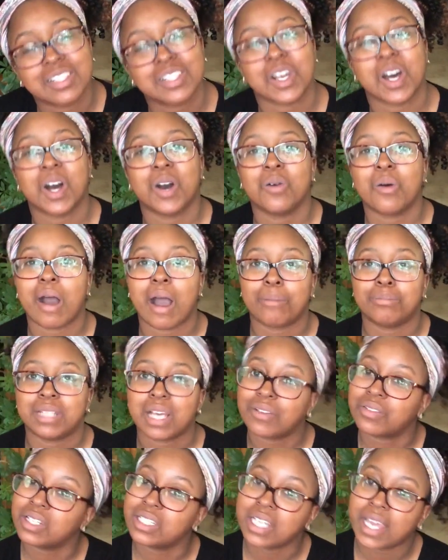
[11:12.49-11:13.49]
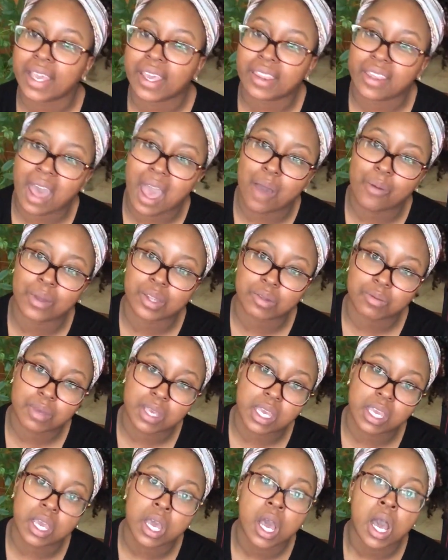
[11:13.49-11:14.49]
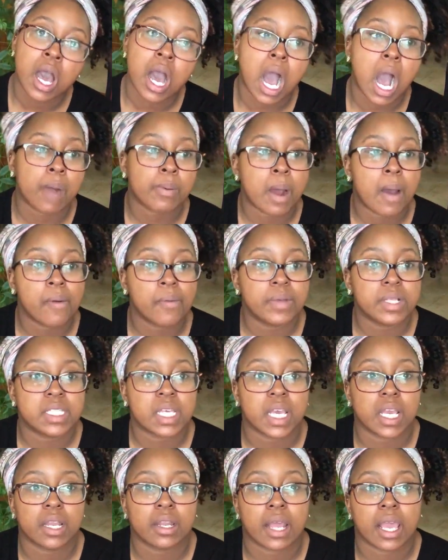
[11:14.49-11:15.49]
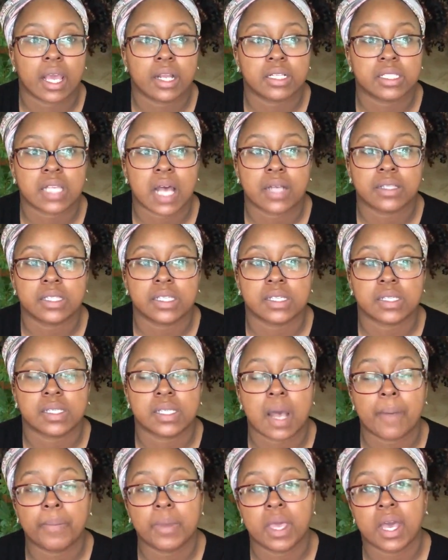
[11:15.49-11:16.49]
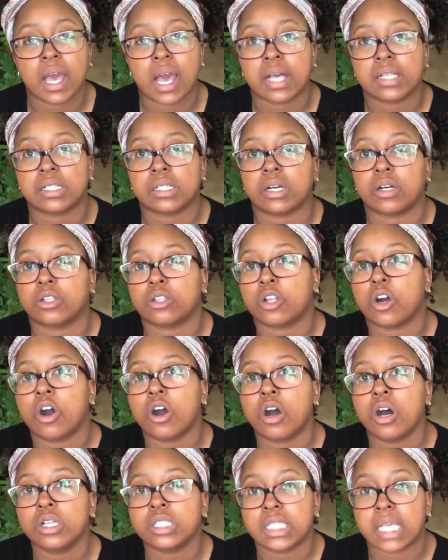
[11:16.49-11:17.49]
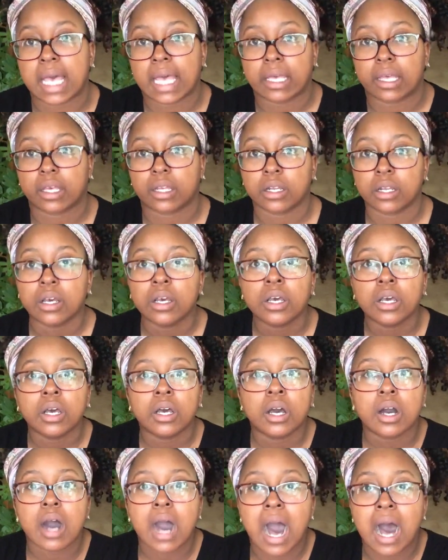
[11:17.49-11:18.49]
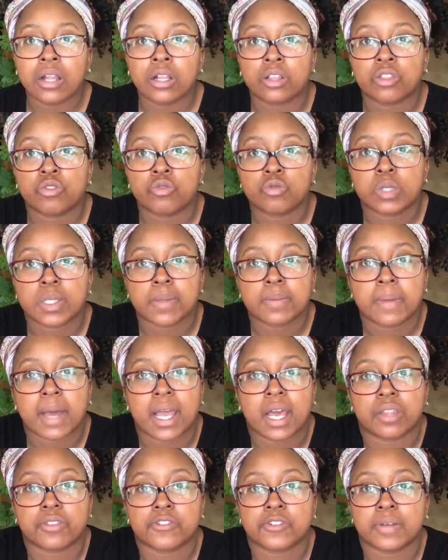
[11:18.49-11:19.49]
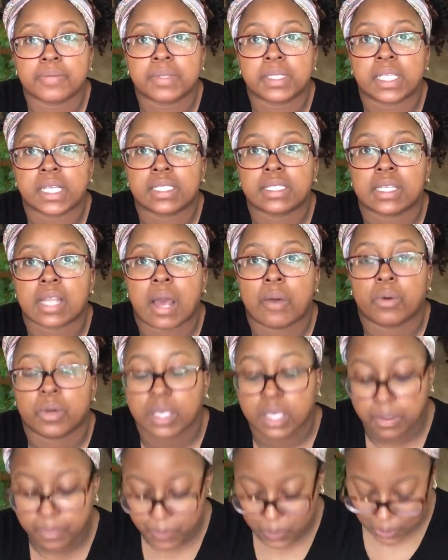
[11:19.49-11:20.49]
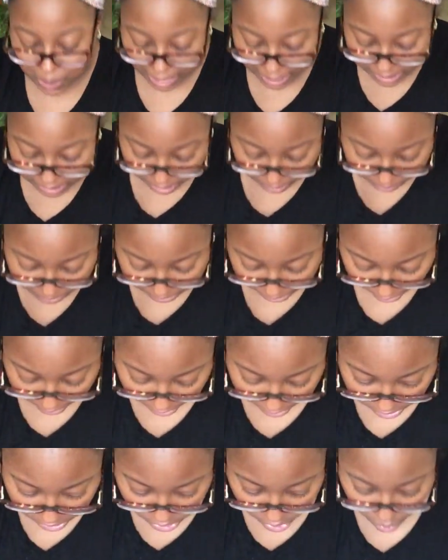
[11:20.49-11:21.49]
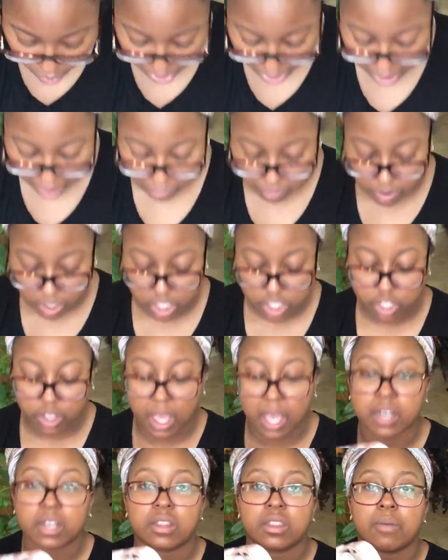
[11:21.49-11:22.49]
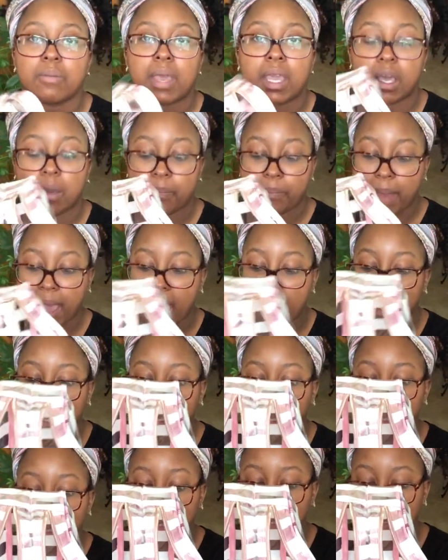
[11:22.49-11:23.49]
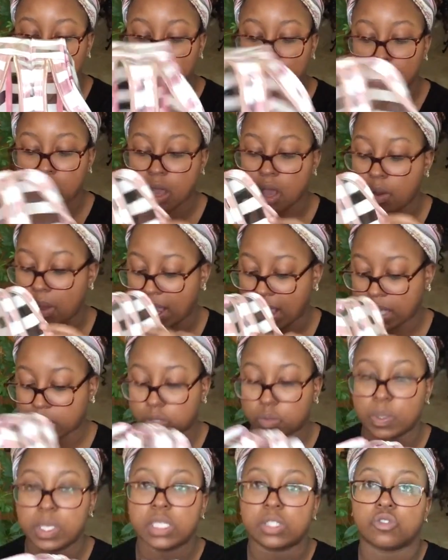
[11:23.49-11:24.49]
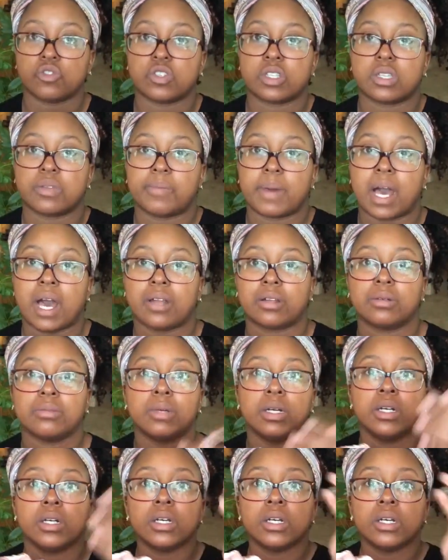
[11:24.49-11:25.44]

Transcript: So I'm definitely taking that with me. I'll probably be taking Anastasia Sepia as a gloss and I'll look through some of my other lipsticks and I will keep you guys updated. So we have reached the end of the makeup bag. Oh, I got tweezers at the bottom.